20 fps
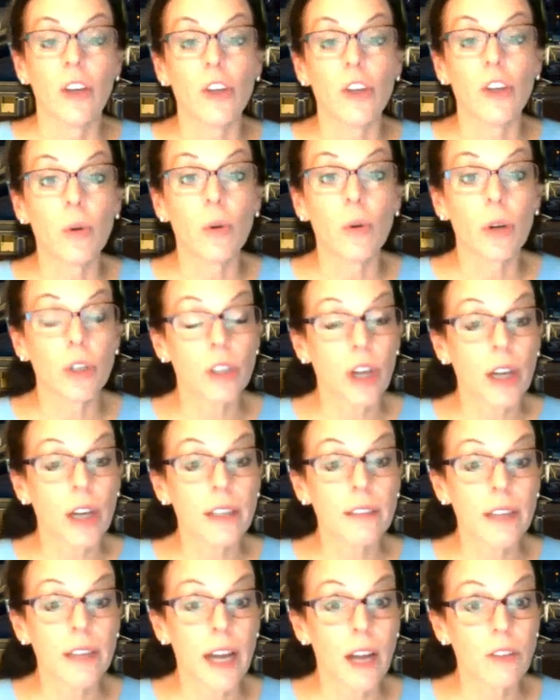You are not
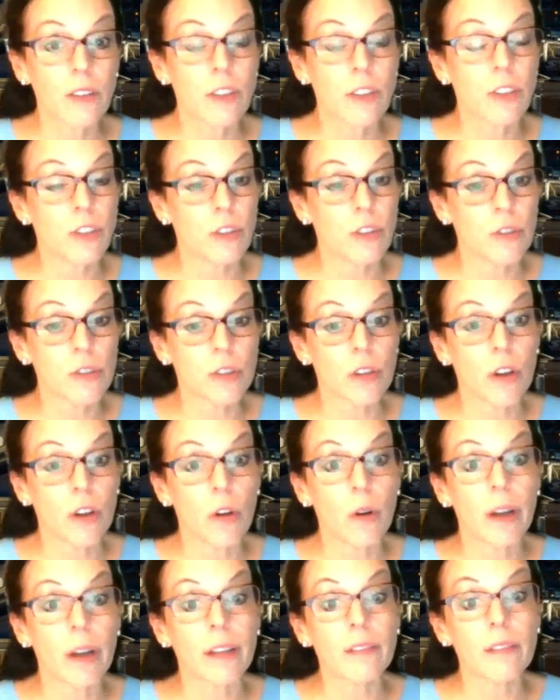allowed to do
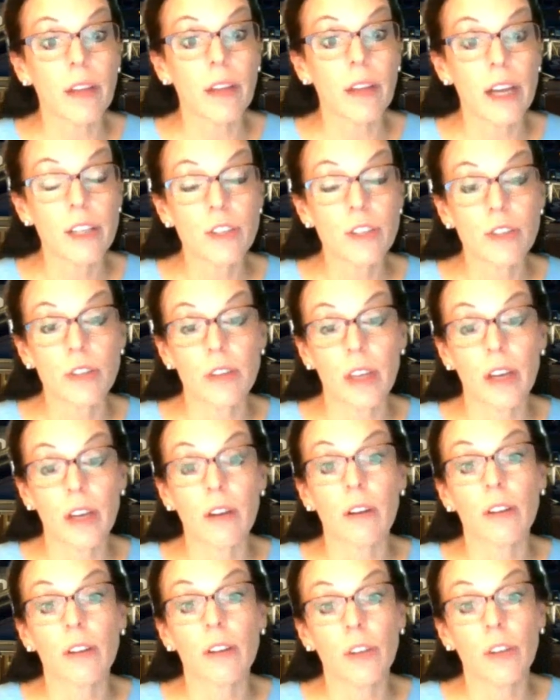so unless
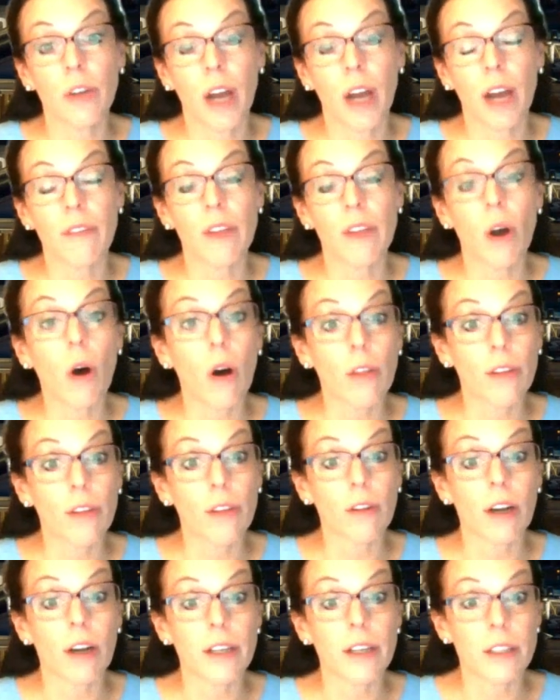you have the
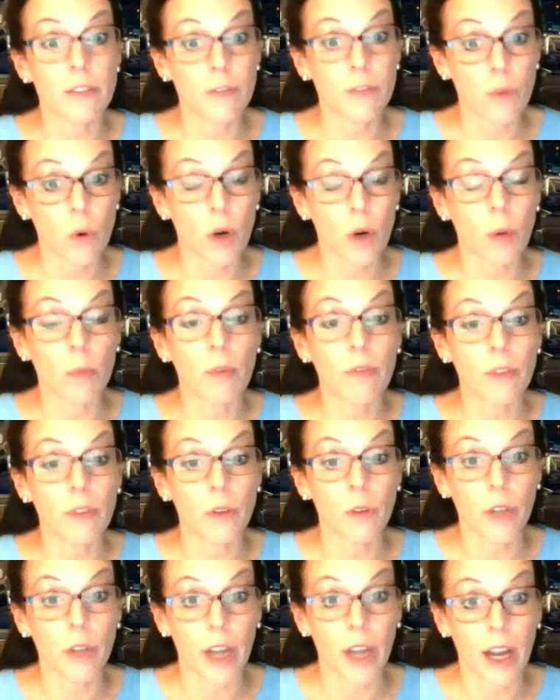authorized form
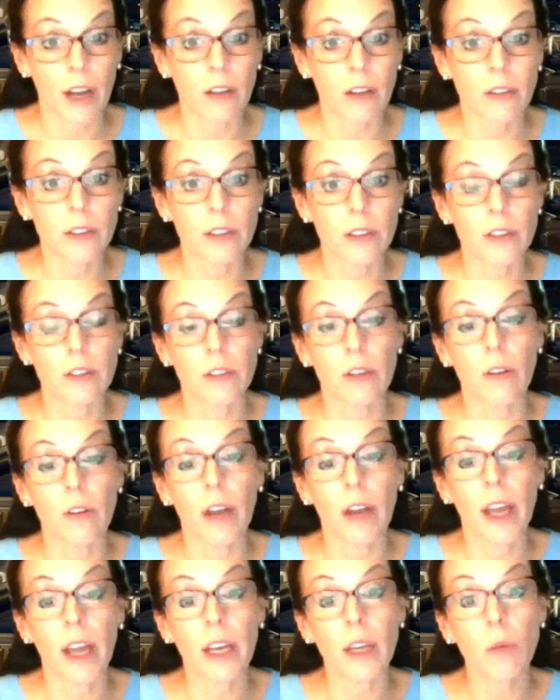filled out. So
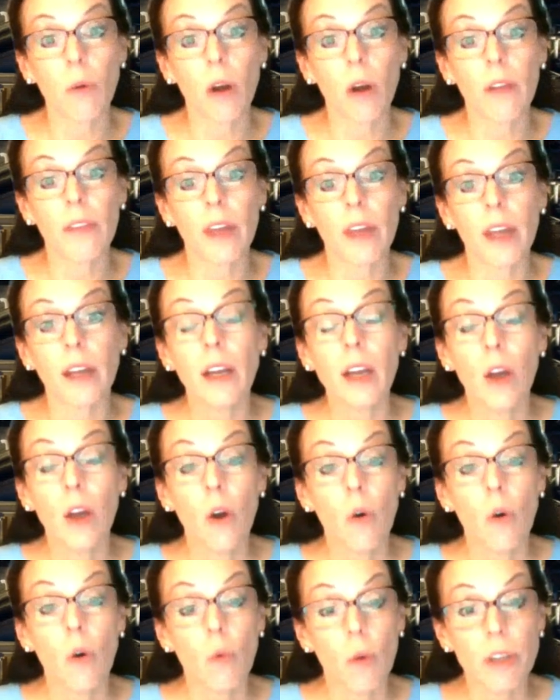anyone that
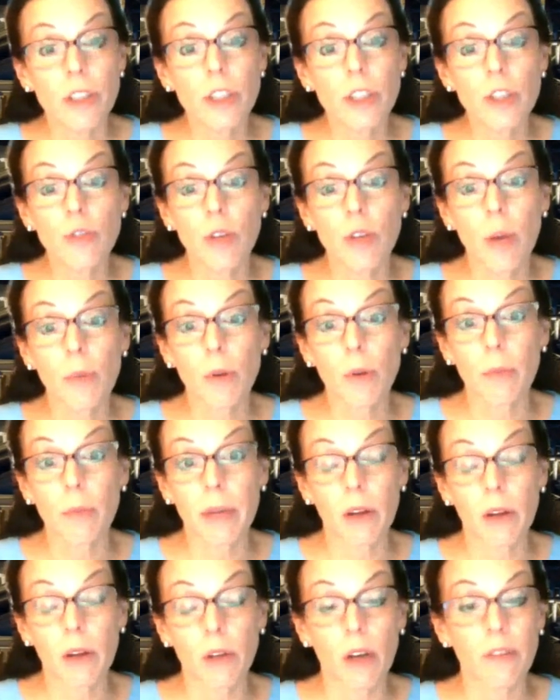wants to drop their
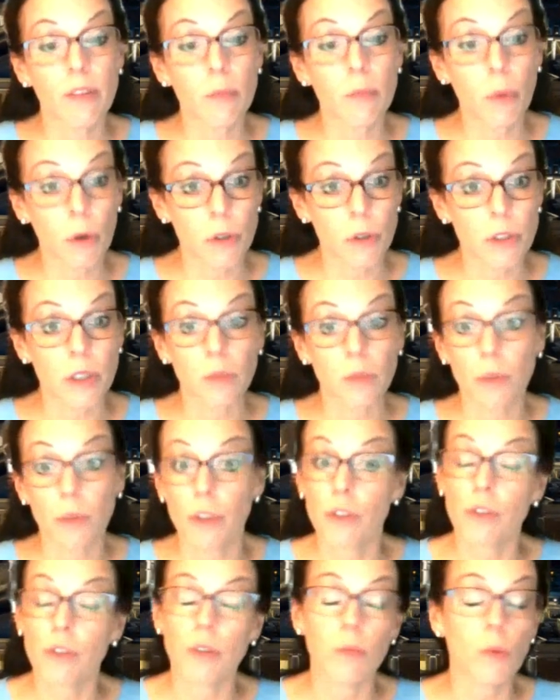ballot off in person,
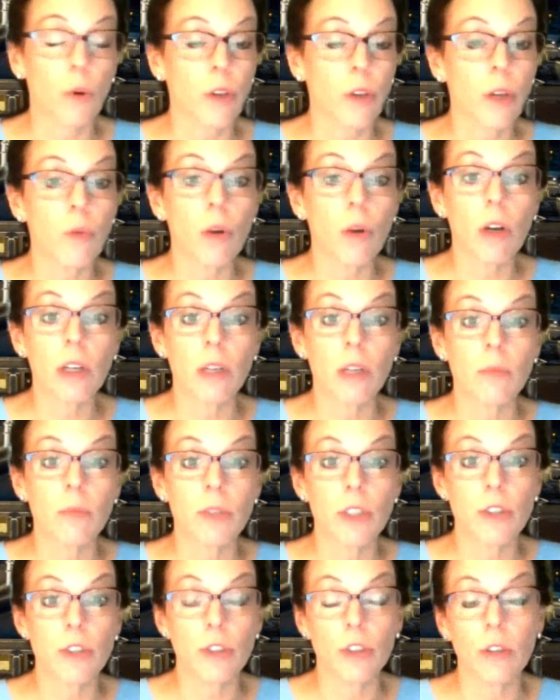which they're more than welcome
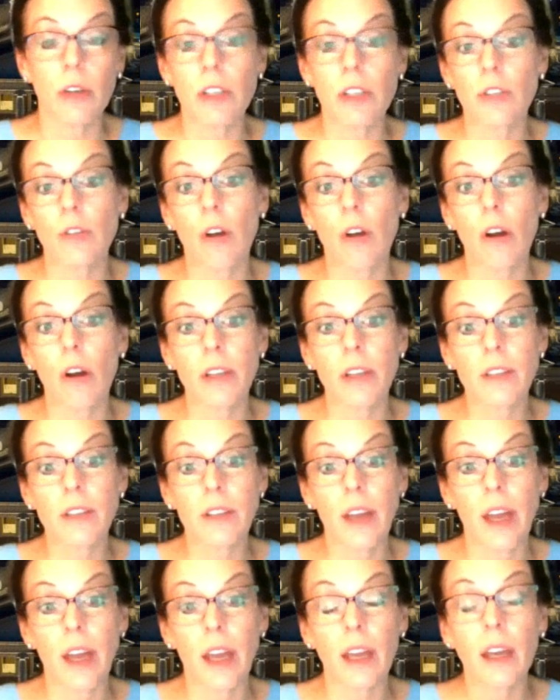to do, as long as
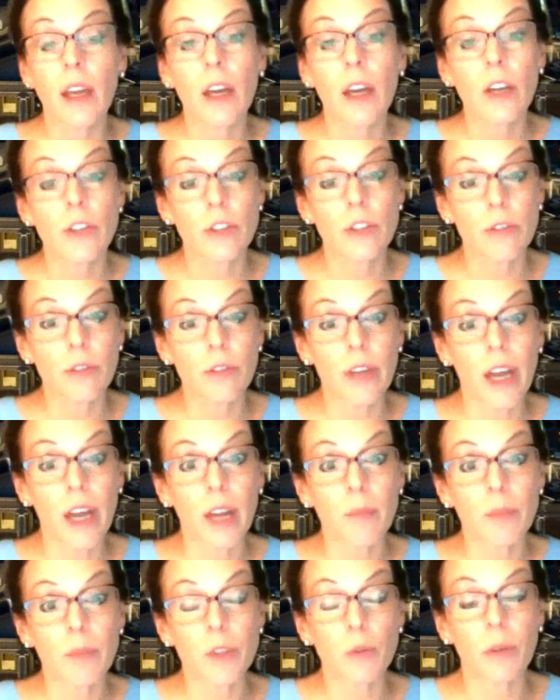they do
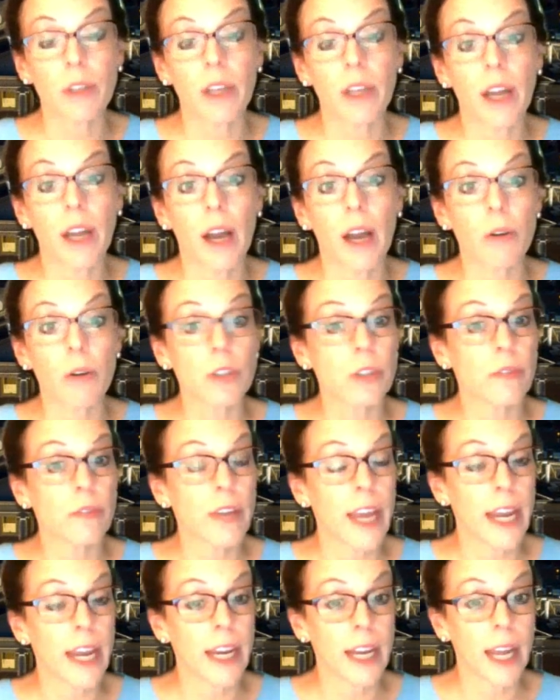that between the hours of
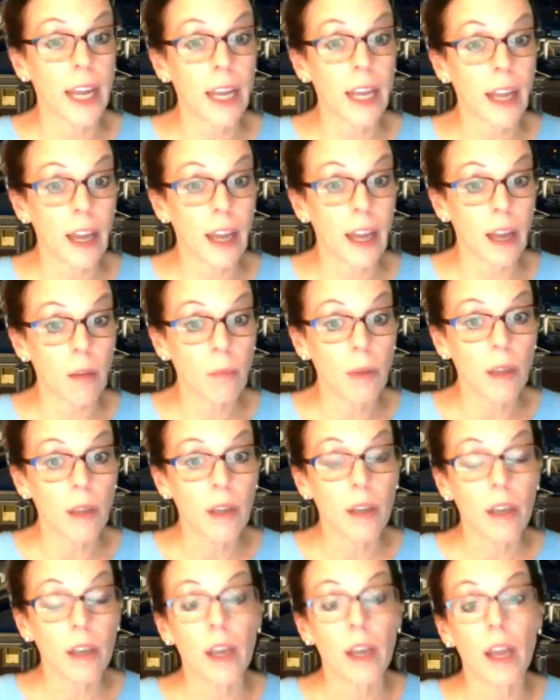8 a.m.
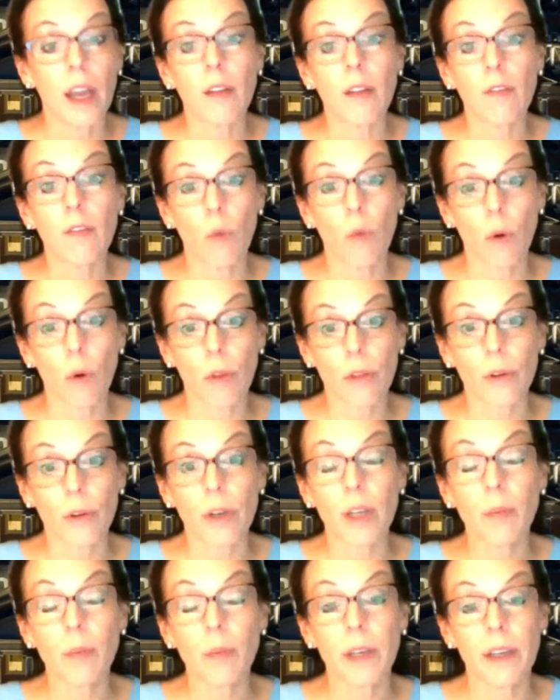and
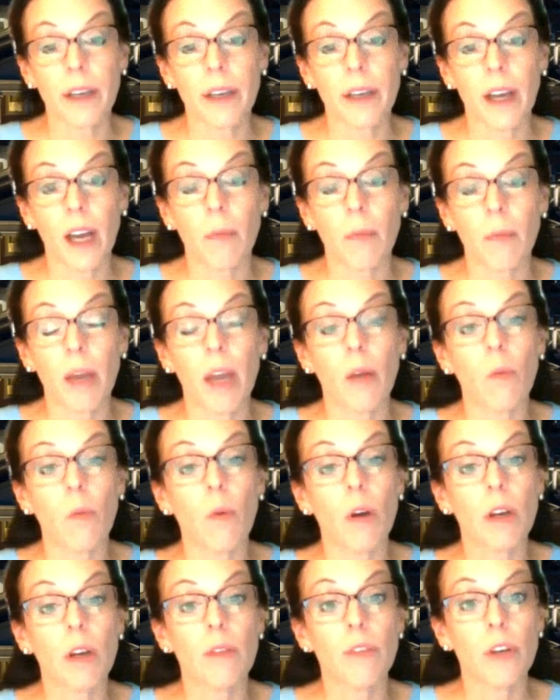4:30 p.m. at
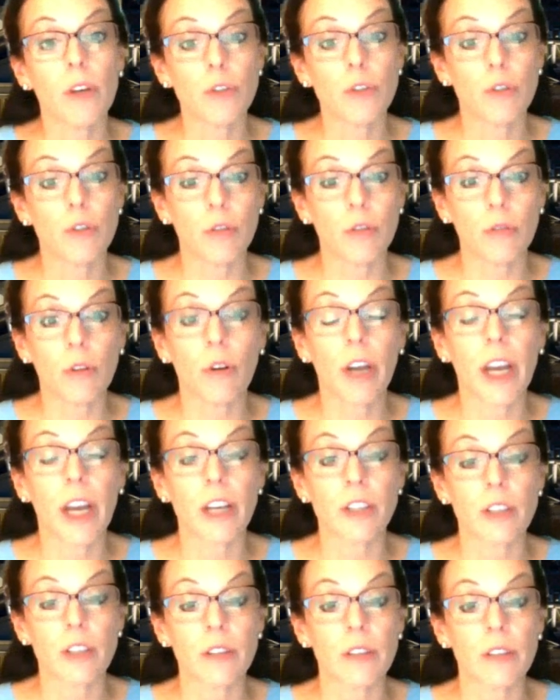one of those two
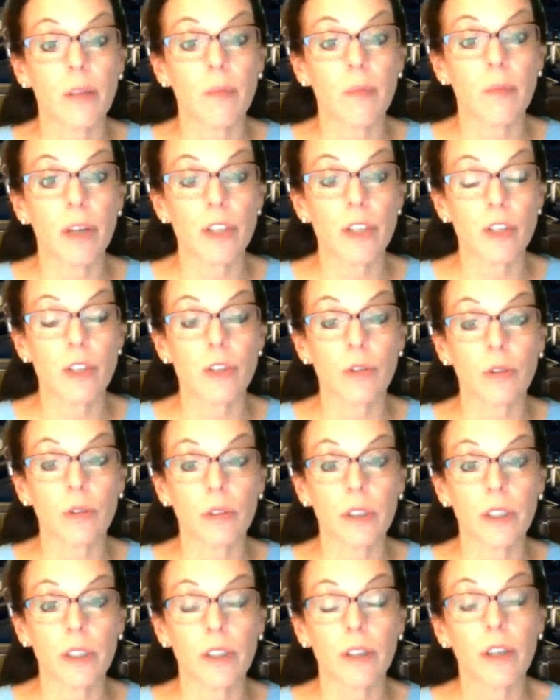locations I mentioned
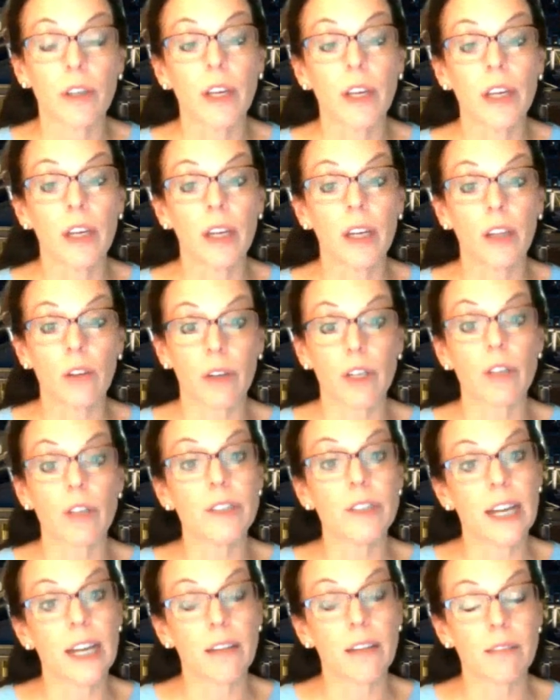earlier, either in our
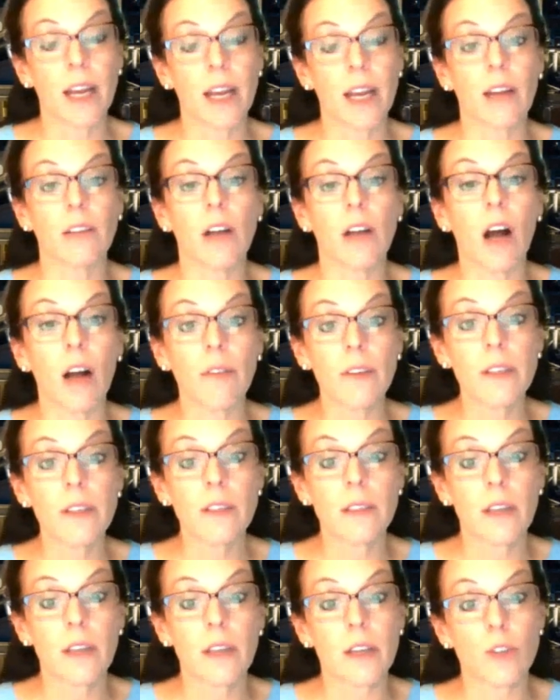downtown
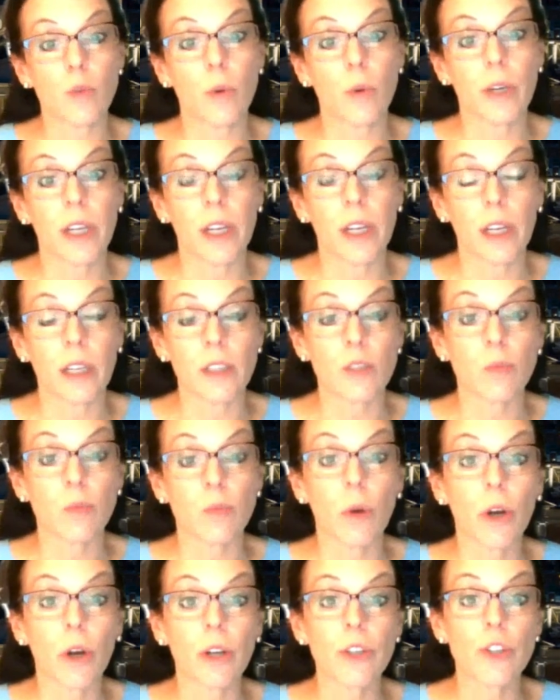office at 28 East
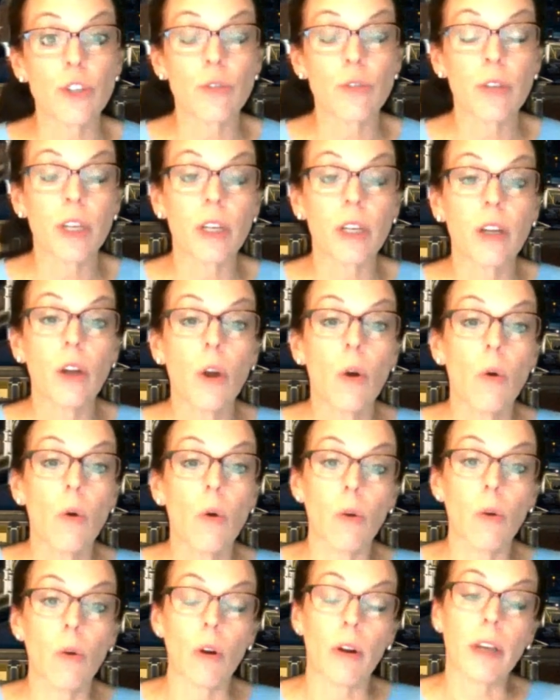Market Street
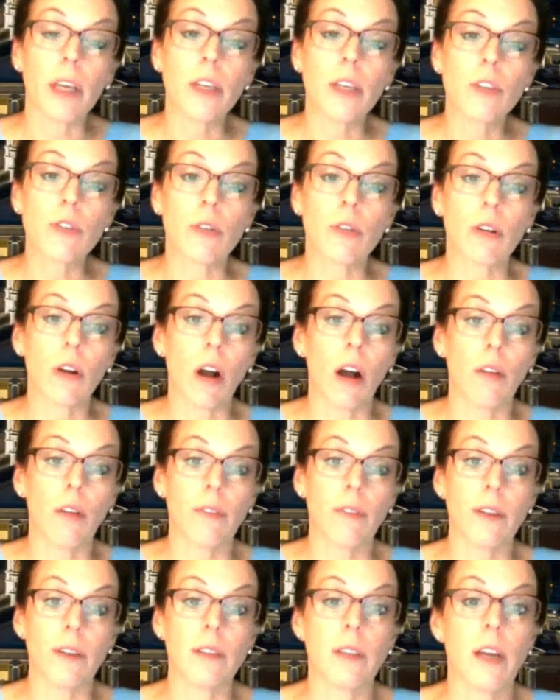or East York
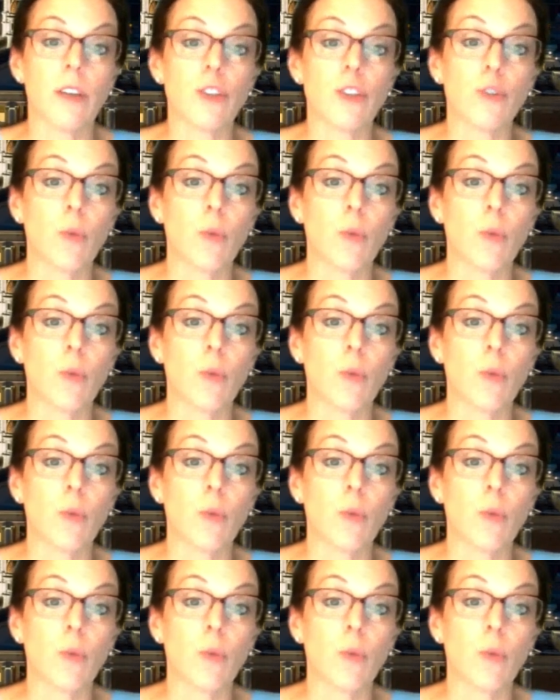office at